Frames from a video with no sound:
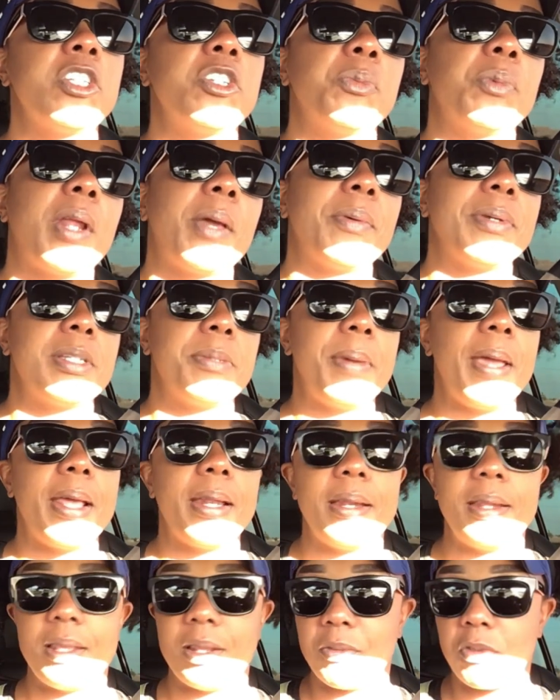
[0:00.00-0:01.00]
when I went to
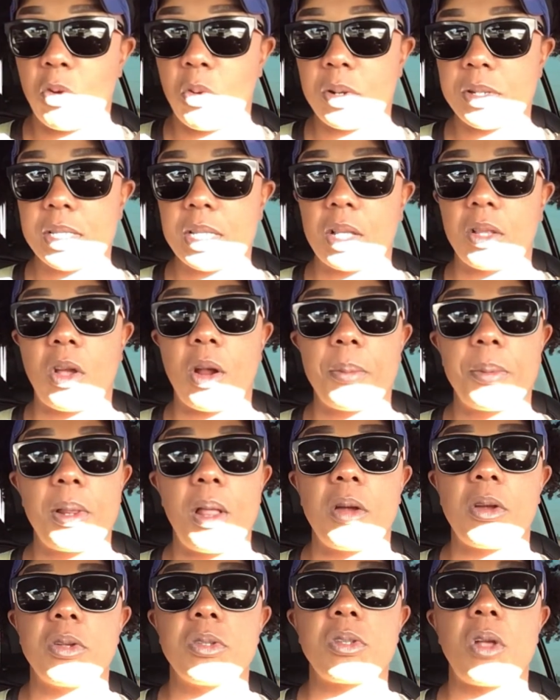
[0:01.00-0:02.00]
bed. And then, of course, the alarm
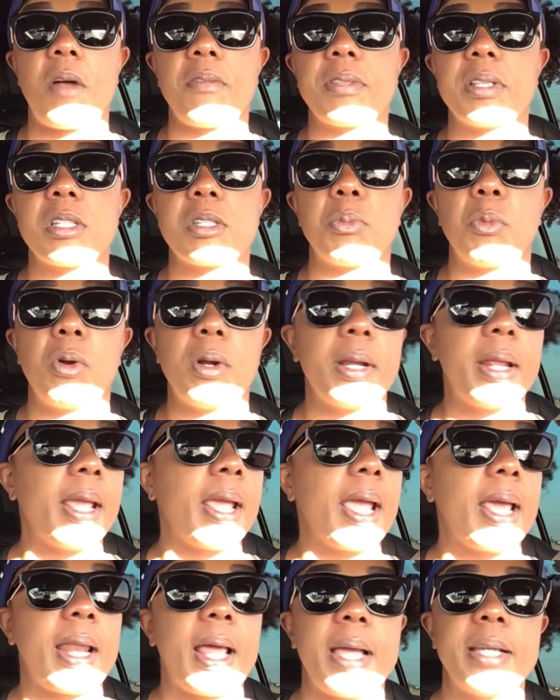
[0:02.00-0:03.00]
clock was off this
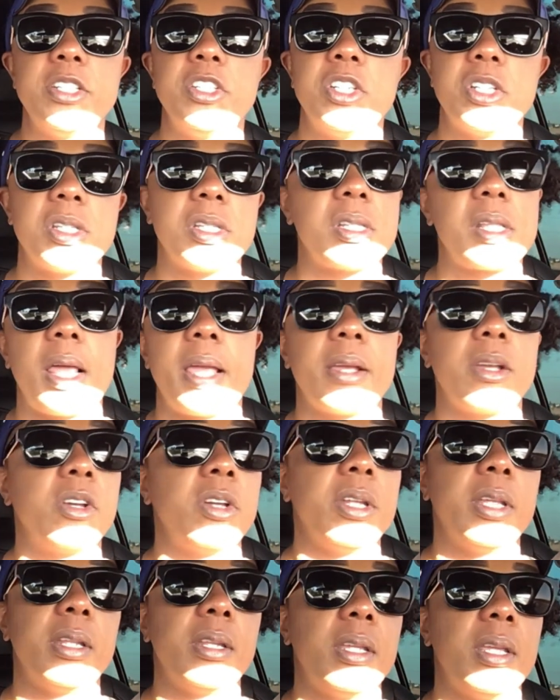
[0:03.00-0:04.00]
morning, and I just like
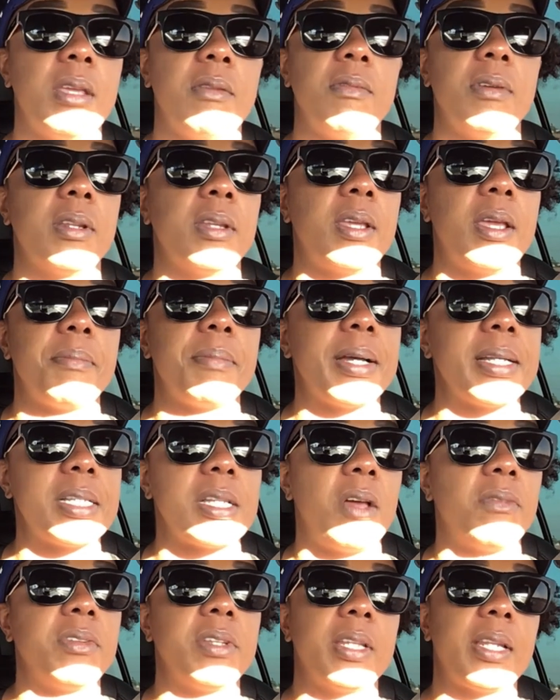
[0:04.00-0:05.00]
couldn't even get
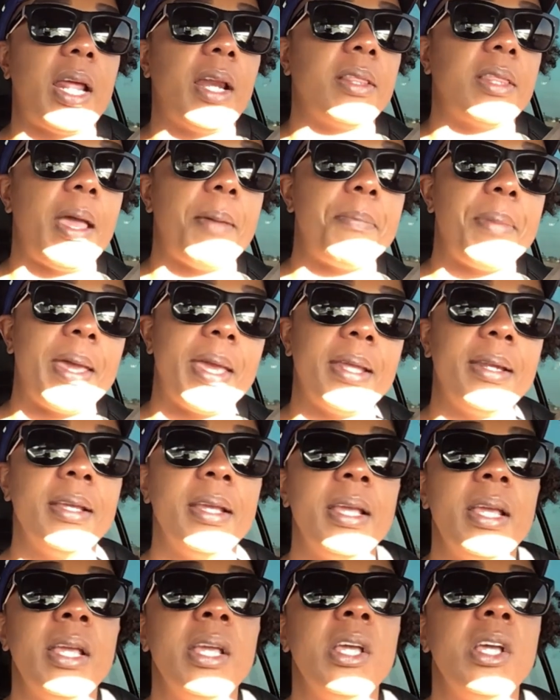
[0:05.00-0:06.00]
myself to get out of that bed.
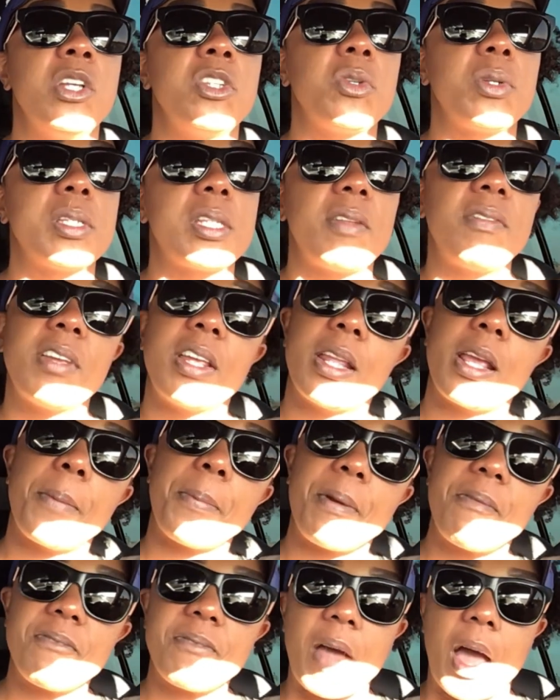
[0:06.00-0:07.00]
So instead of getting
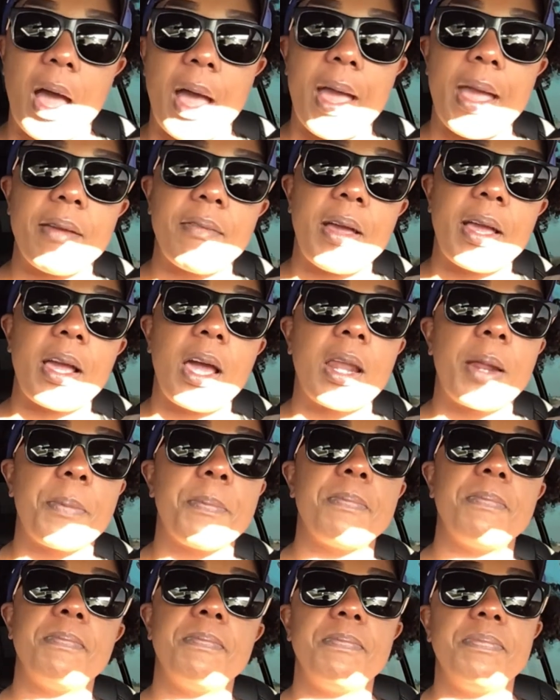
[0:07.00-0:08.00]
up at five, I got up
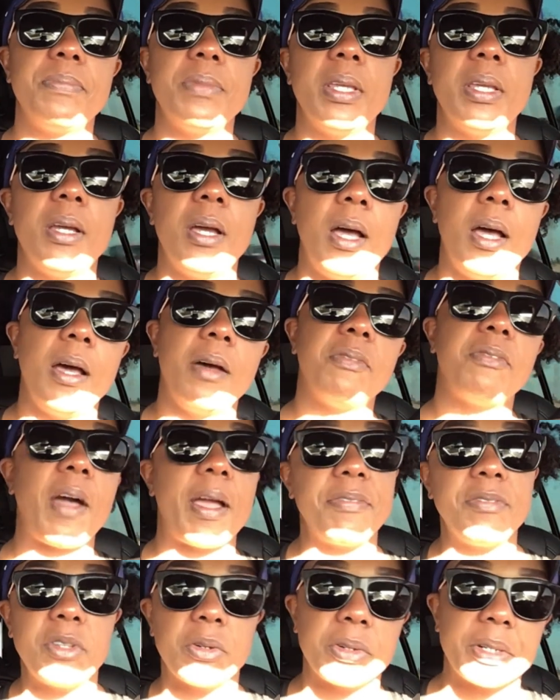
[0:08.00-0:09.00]
uh,
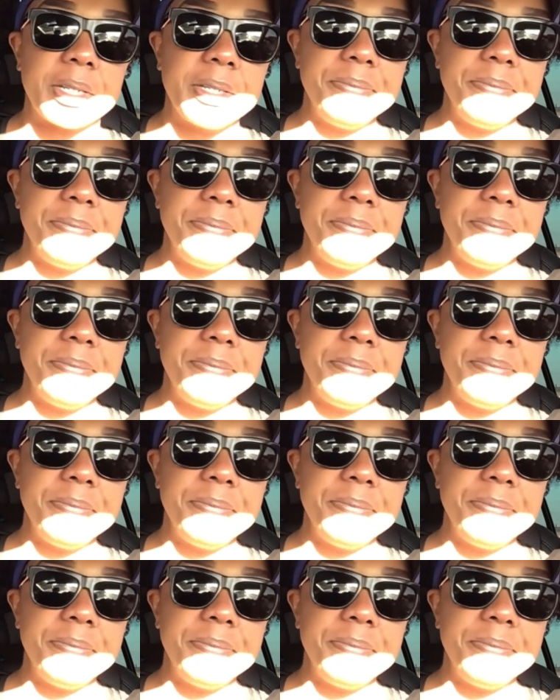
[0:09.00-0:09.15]
five thirty,